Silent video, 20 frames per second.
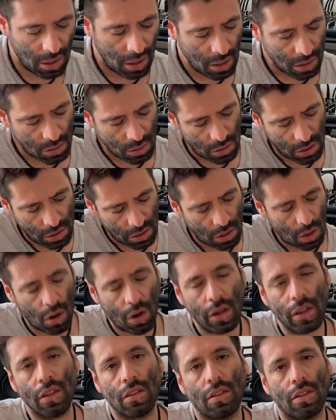So this
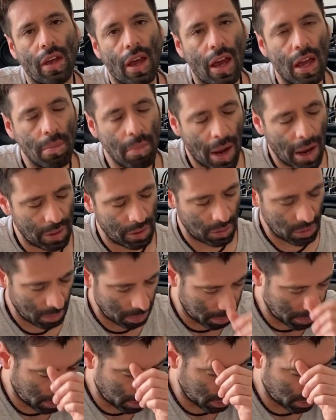chord is A minor,
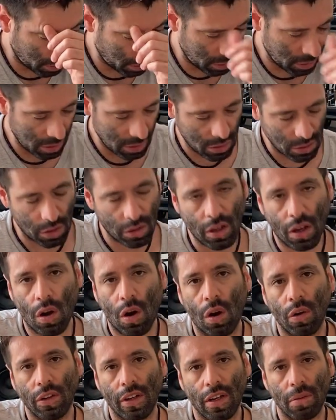but it's not the
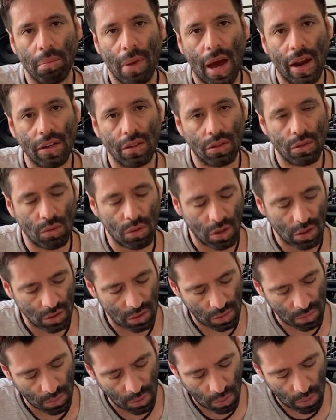chord that matters to
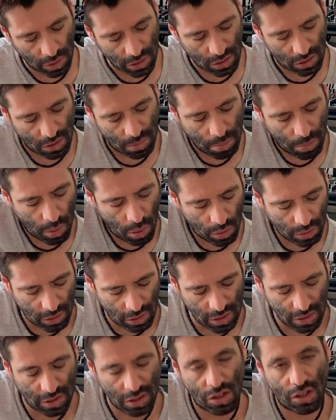us. What's
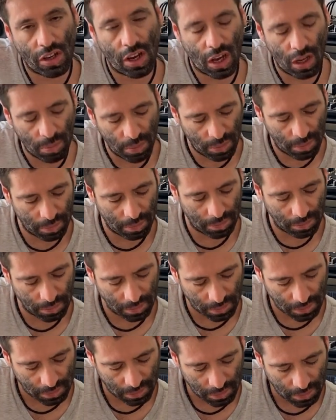important is the shape.
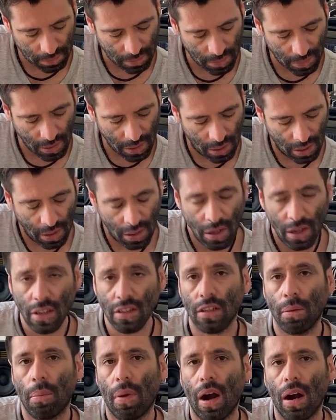It's
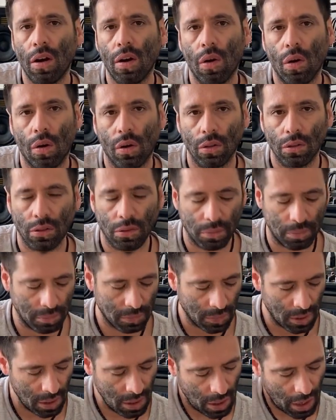a bar chord,
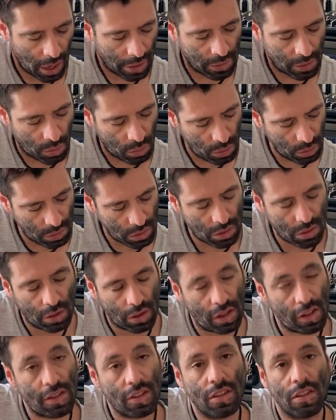and the root is on the
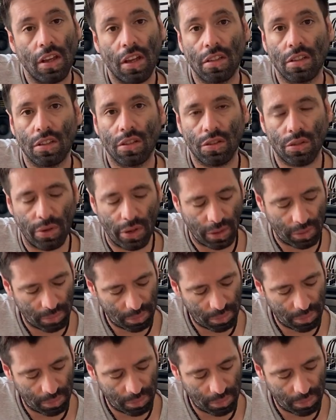6th string.